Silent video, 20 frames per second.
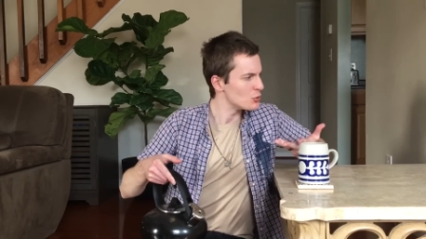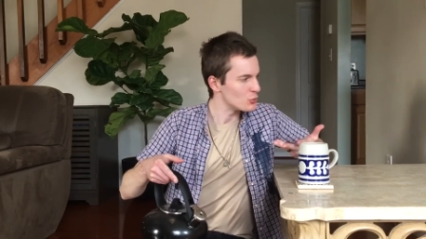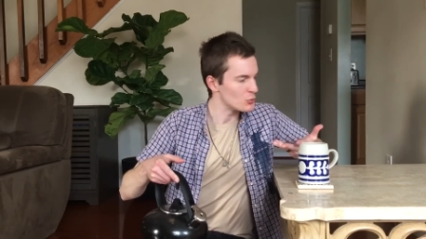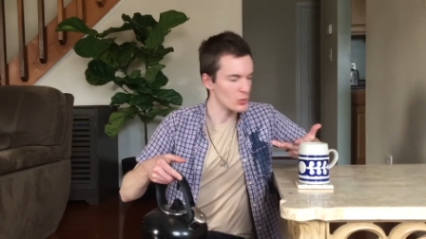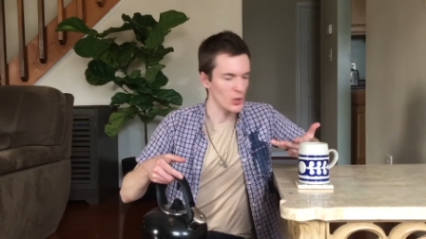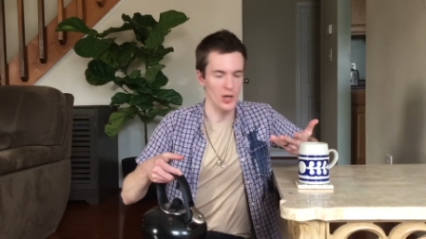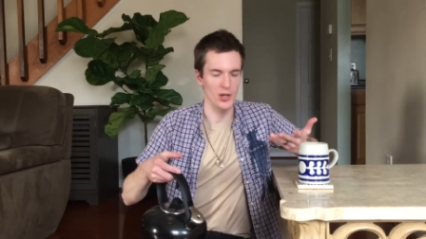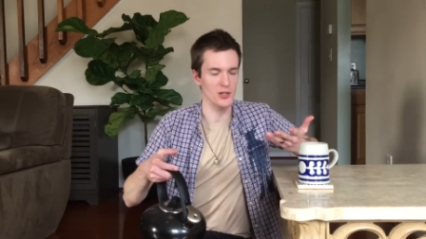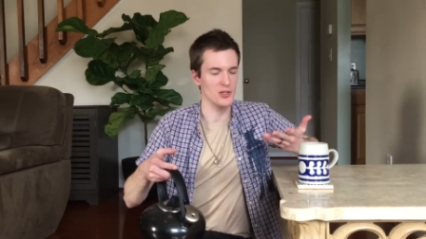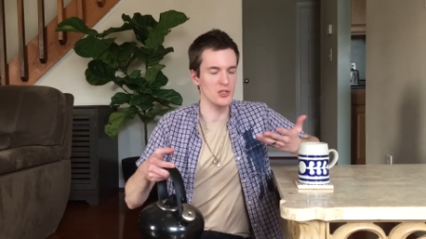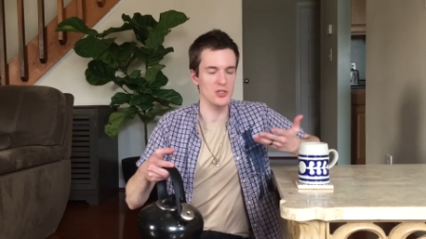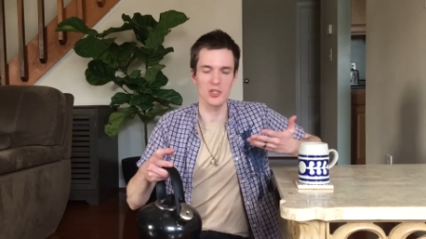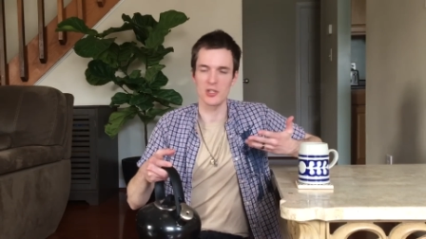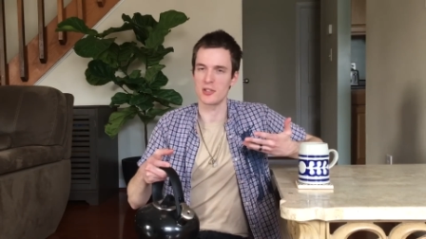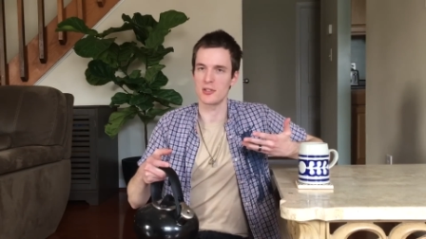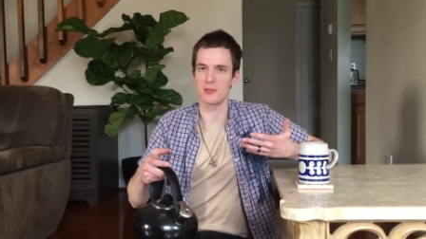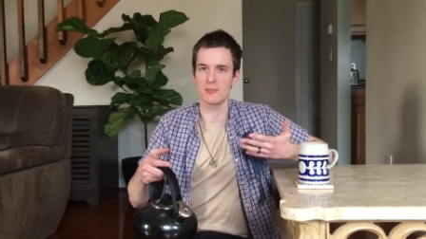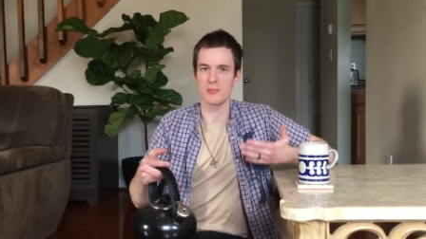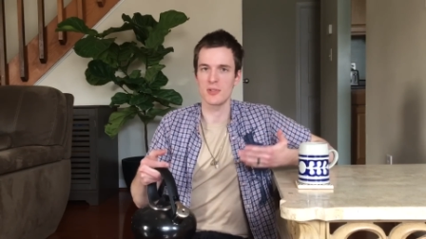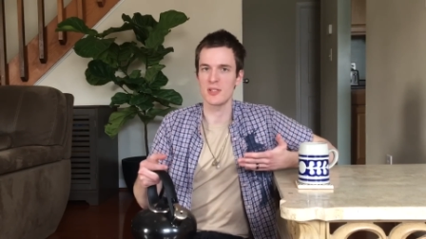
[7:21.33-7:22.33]
drugs
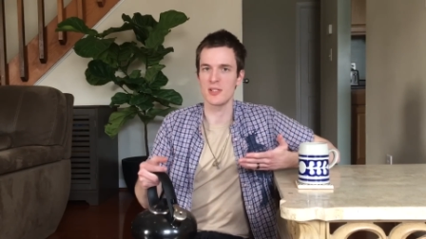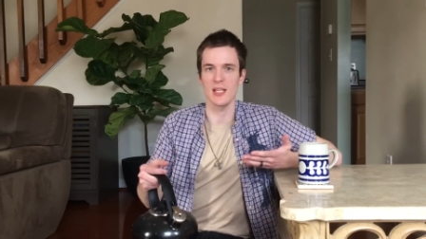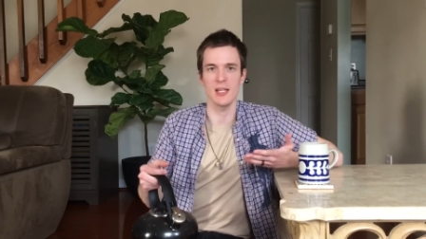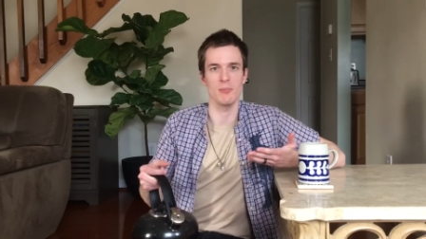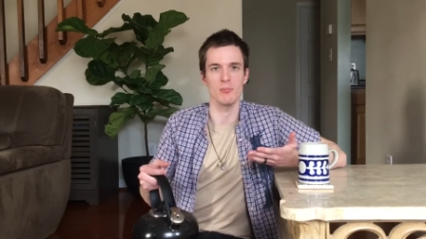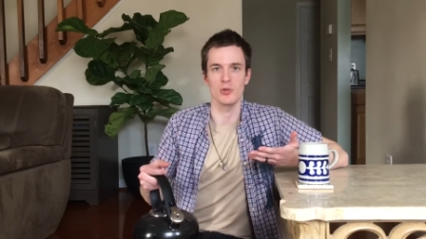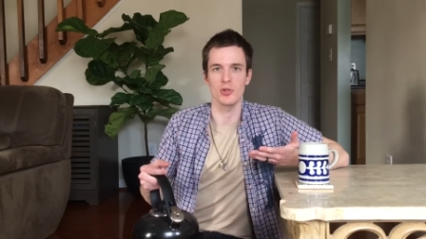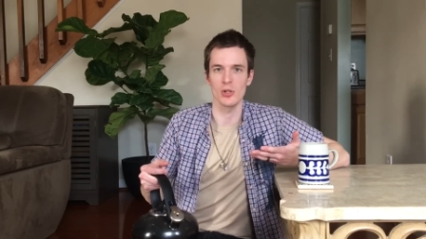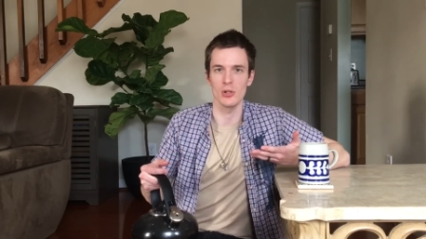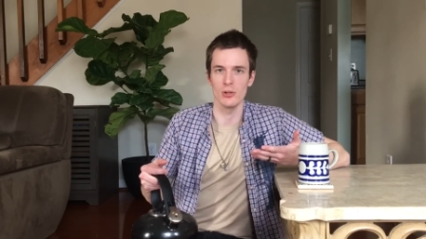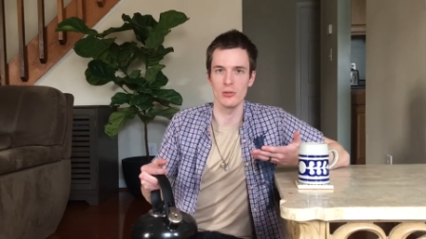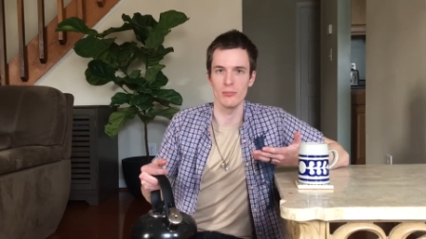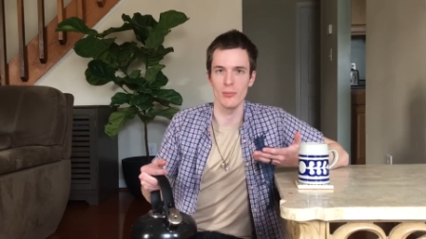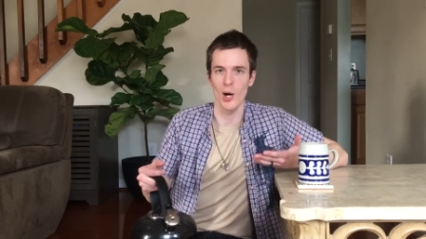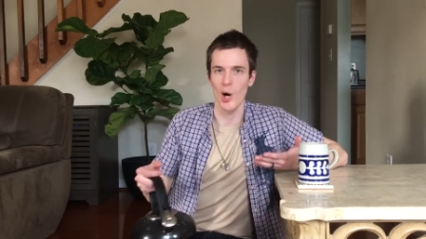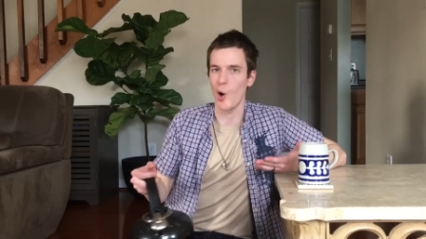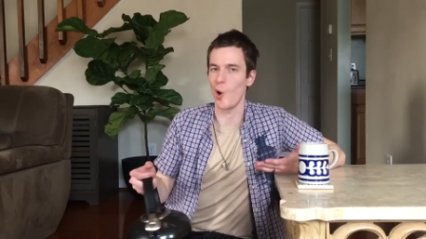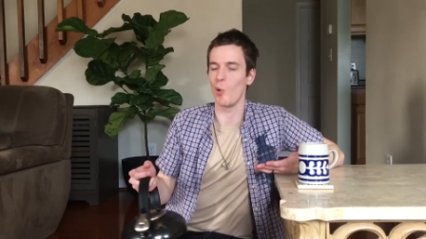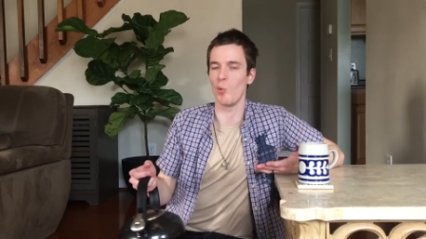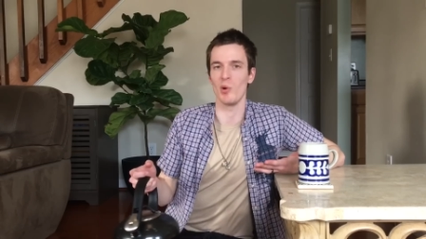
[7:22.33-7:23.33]
just seem to
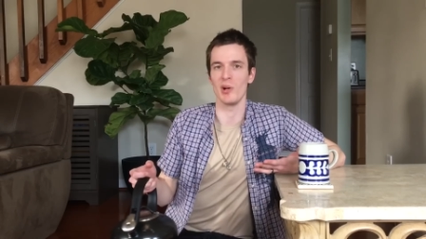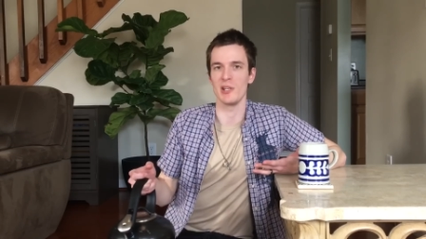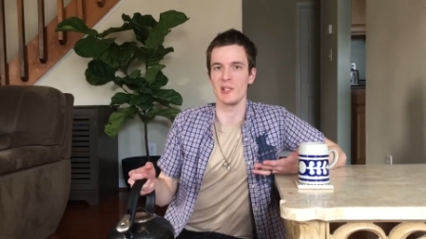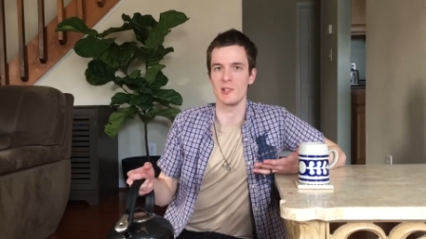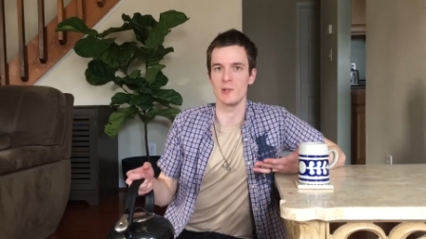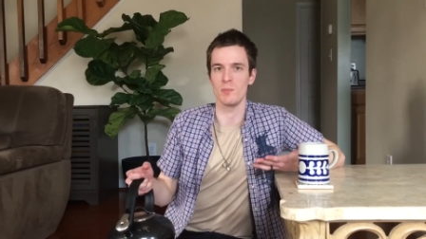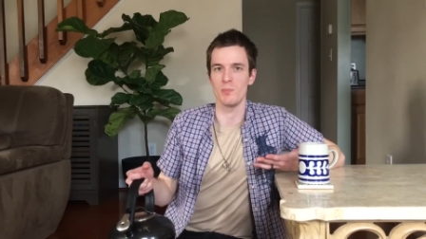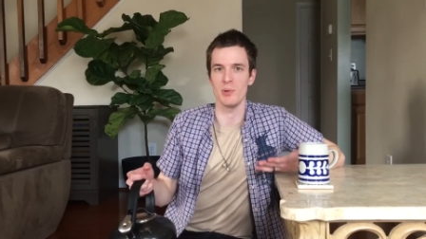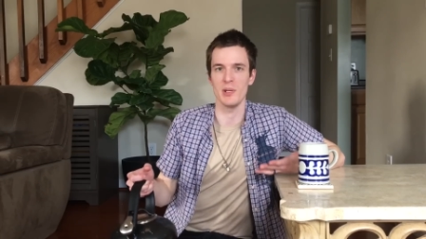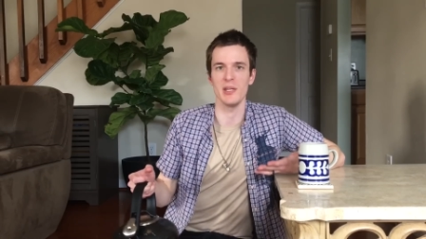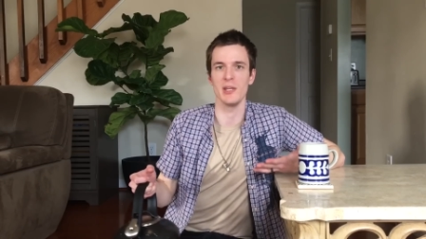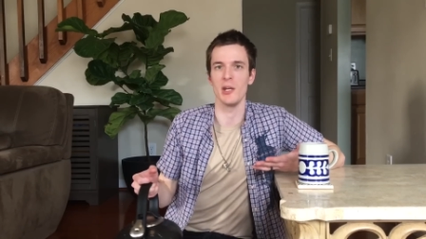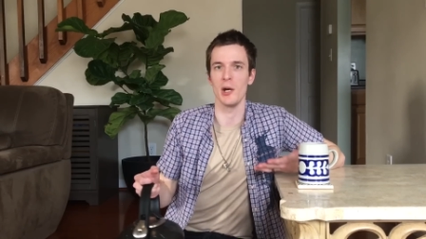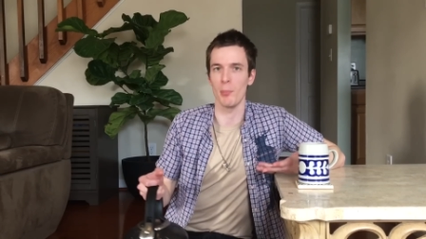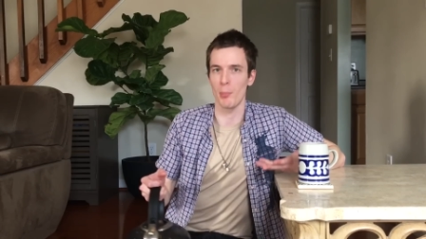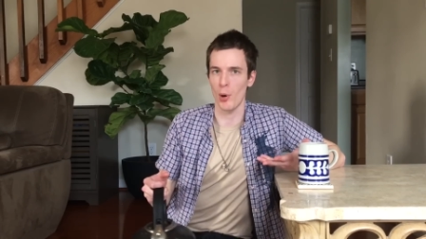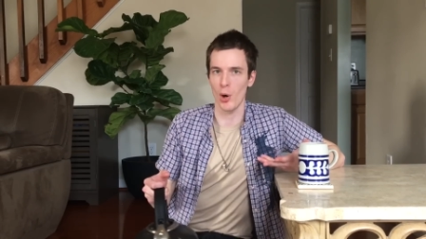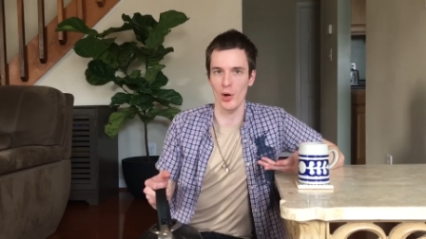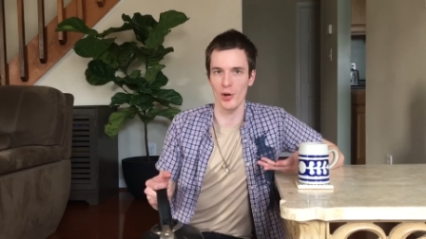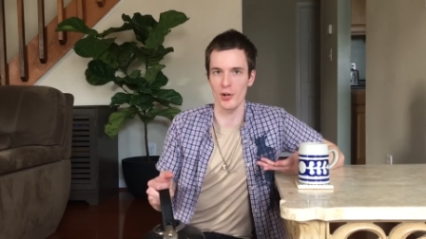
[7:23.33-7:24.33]
always be
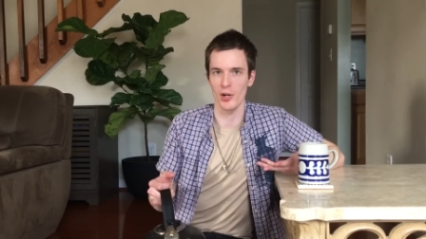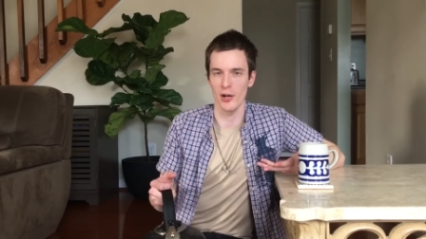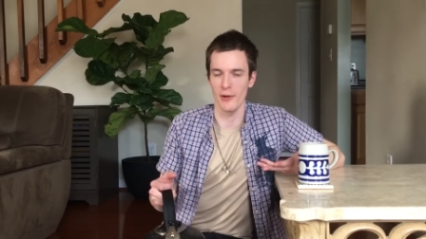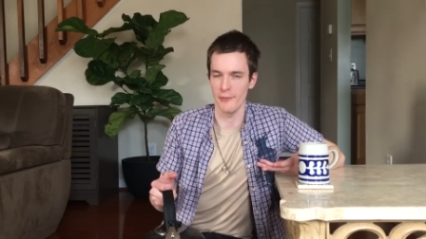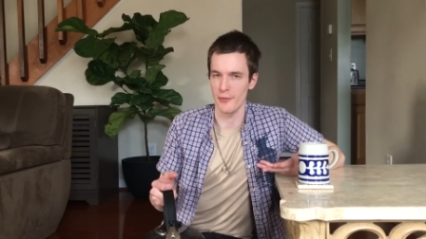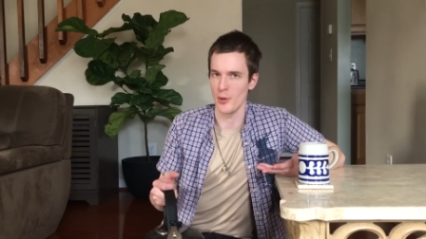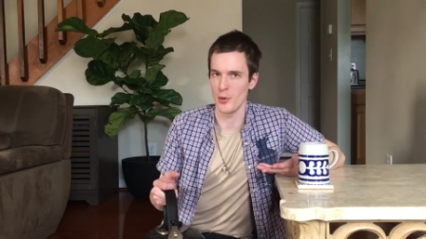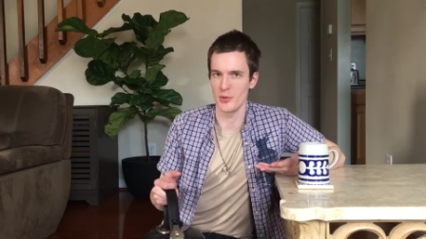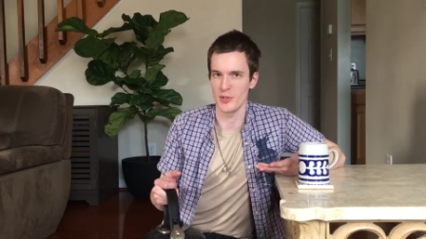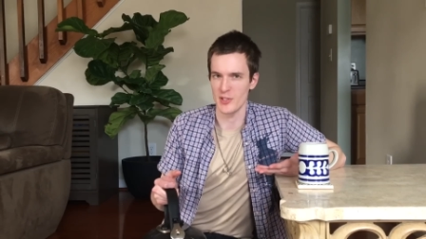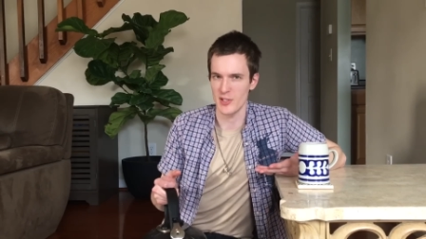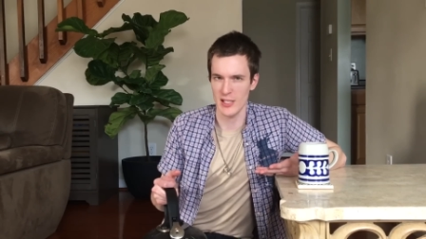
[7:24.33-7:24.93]
a part of those